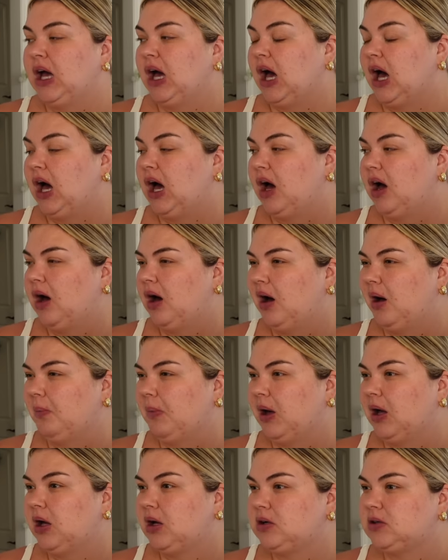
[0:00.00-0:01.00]

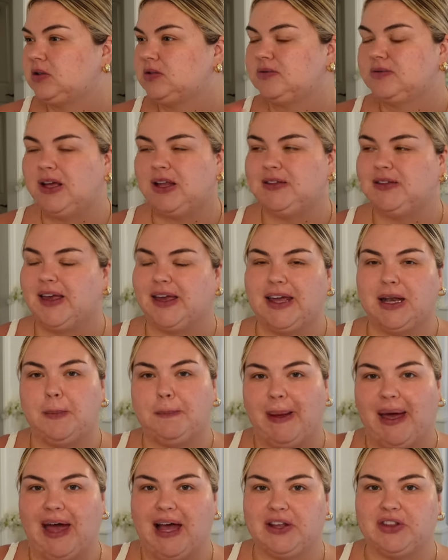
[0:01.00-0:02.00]
Um, it's like in a
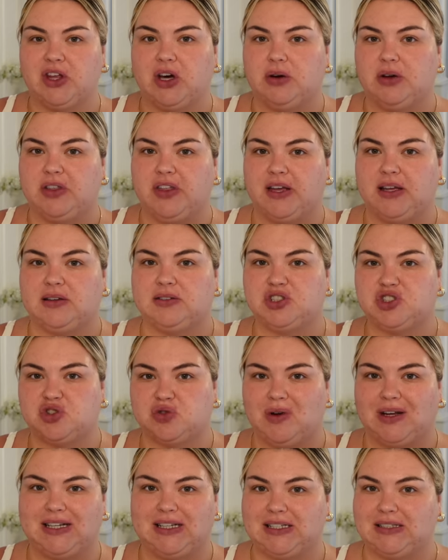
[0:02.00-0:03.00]
bag though with like
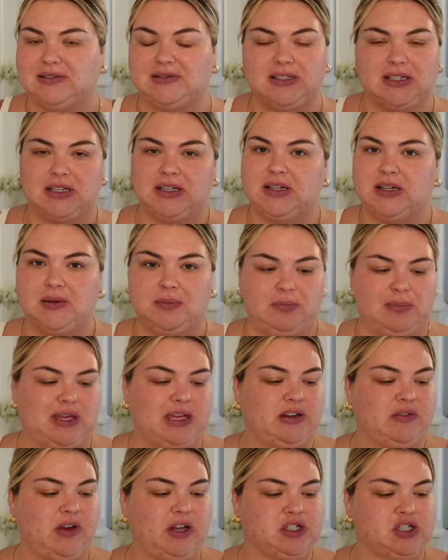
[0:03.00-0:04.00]
shredded meat
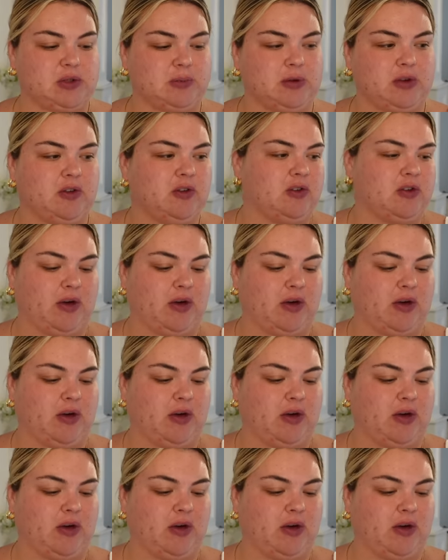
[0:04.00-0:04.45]
and vegetables.